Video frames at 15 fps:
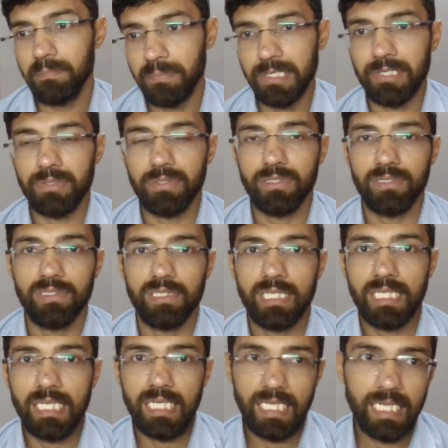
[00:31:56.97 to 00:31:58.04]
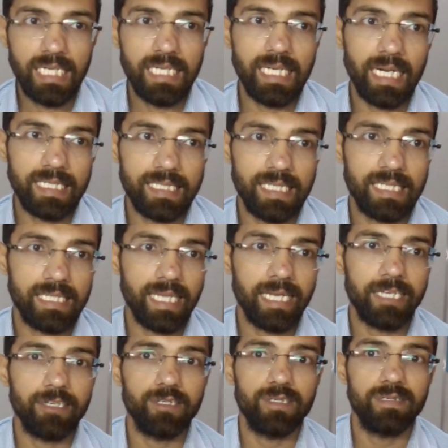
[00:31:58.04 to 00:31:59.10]
p2. That's it.
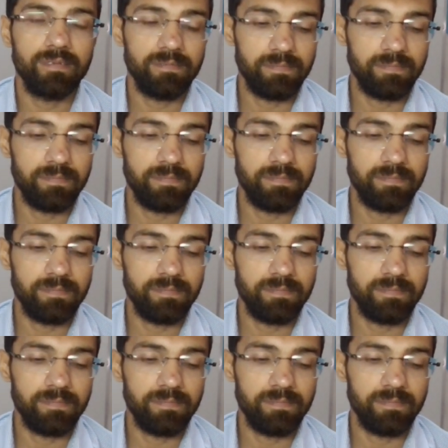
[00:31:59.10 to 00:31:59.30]
Thank you.